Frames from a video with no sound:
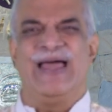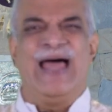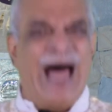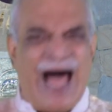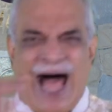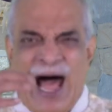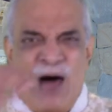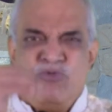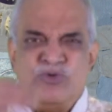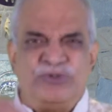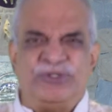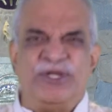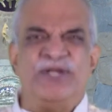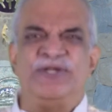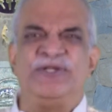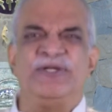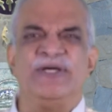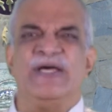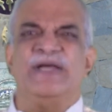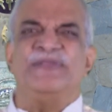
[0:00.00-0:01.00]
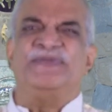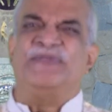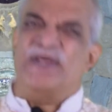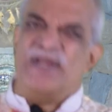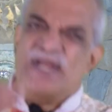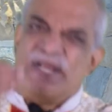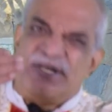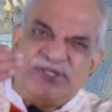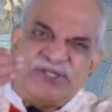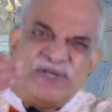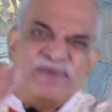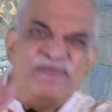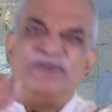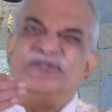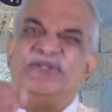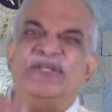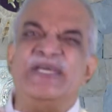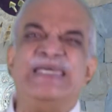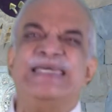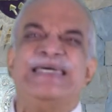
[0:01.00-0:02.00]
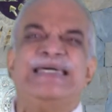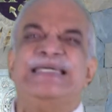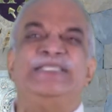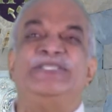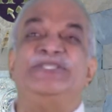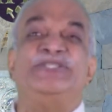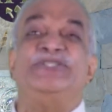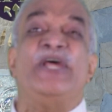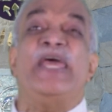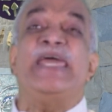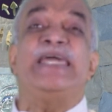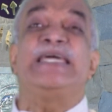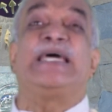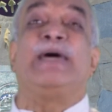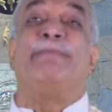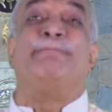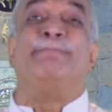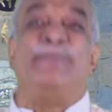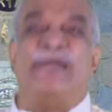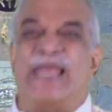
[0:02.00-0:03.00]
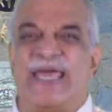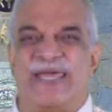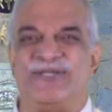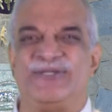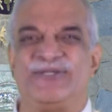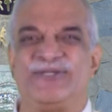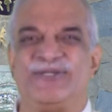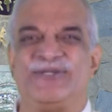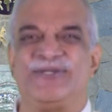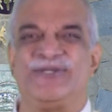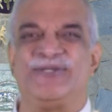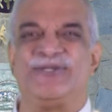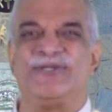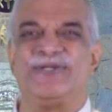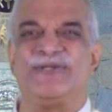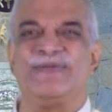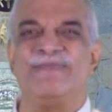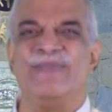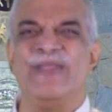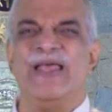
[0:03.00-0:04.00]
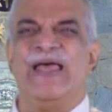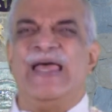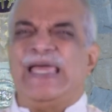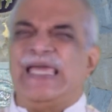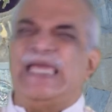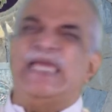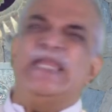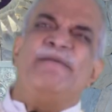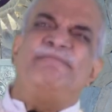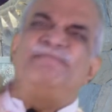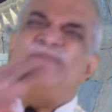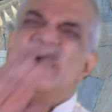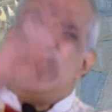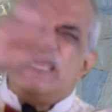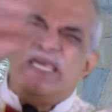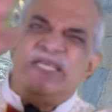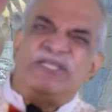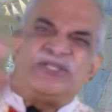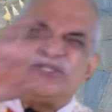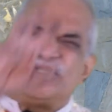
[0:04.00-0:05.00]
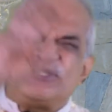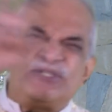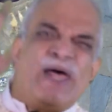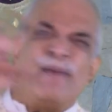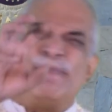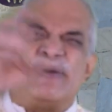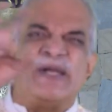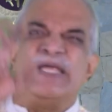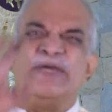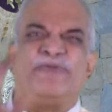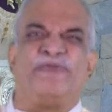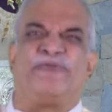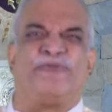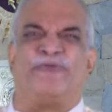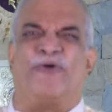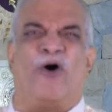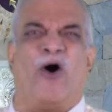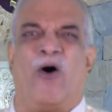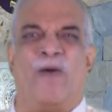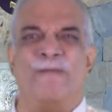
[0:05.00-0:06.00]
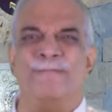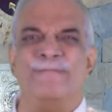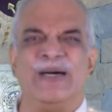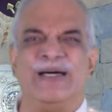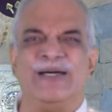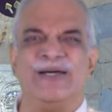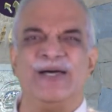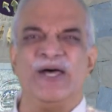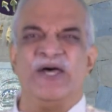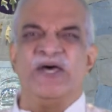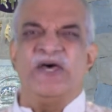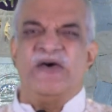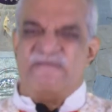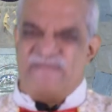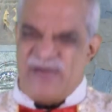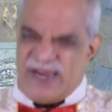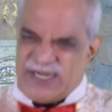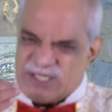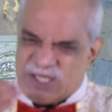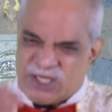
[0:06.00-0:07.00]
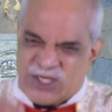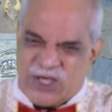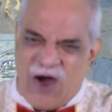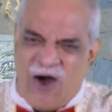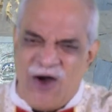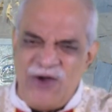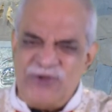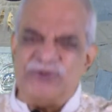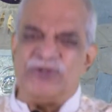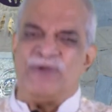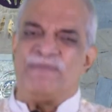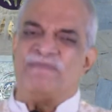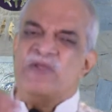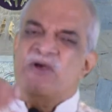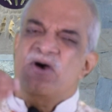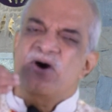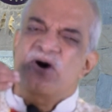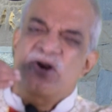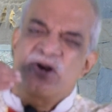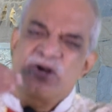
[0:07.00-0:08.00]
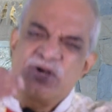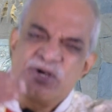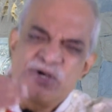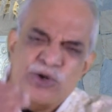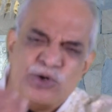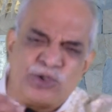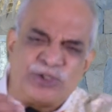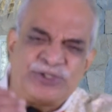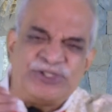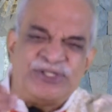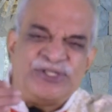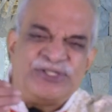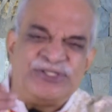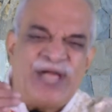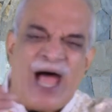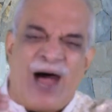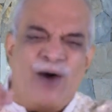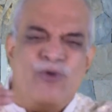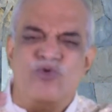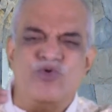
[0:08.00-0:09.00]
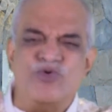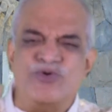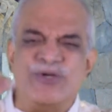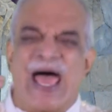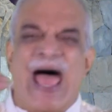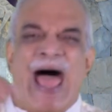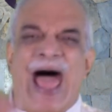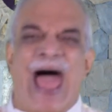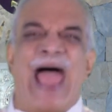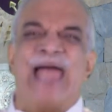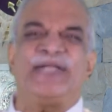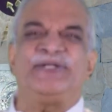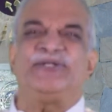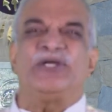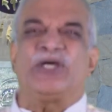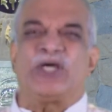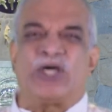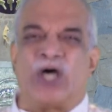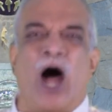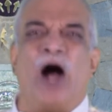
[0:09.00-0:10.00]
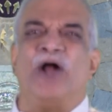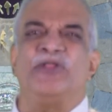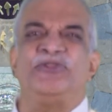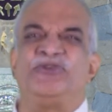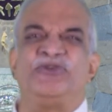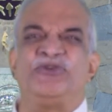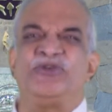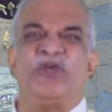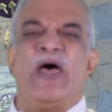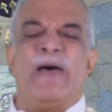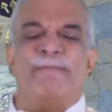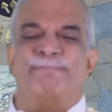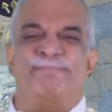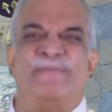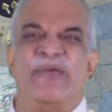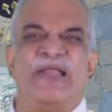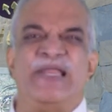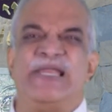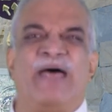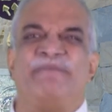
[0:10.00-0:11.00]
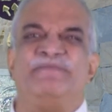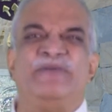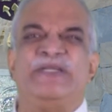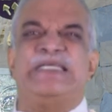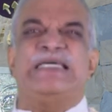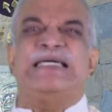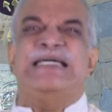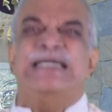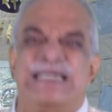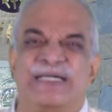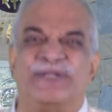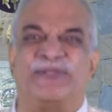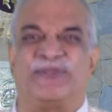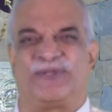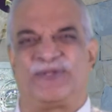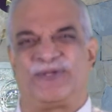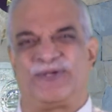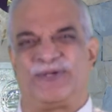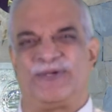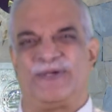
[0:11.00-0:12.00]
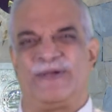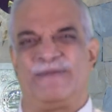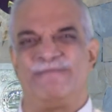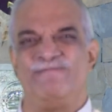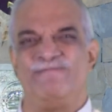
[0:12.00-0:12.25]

How did the Nativity take place? In a very summary form, when God looked down at God's beloved earth,